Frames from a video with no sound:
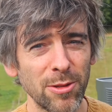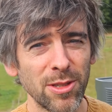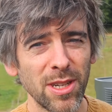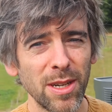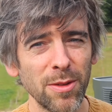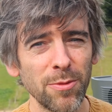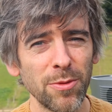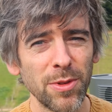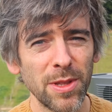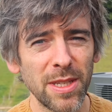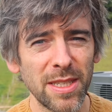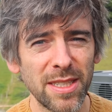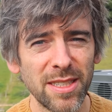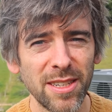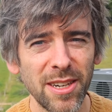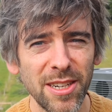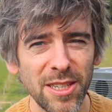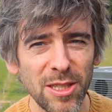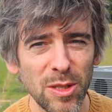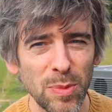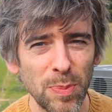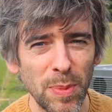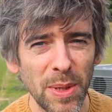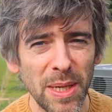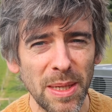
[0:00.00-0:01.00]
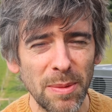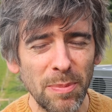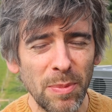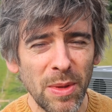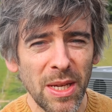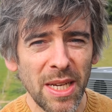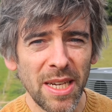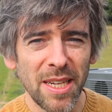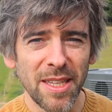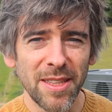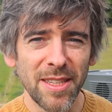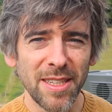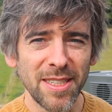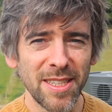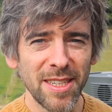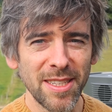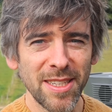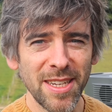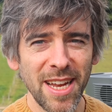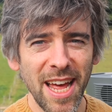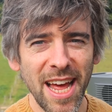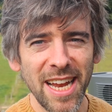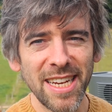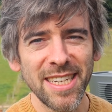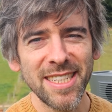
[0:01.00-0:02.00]
time for the science bit. This is
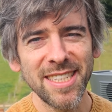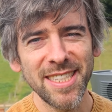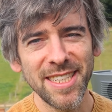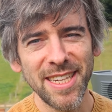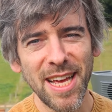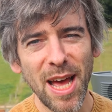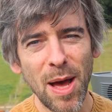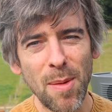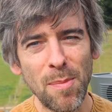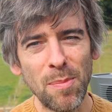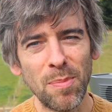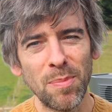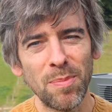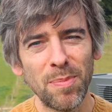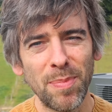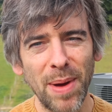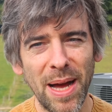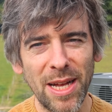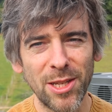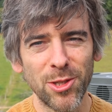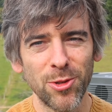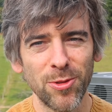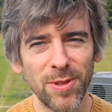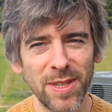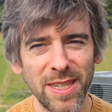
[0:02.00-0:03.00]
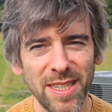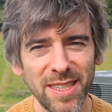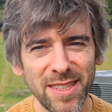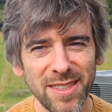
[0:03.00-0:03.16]
an NCM battery.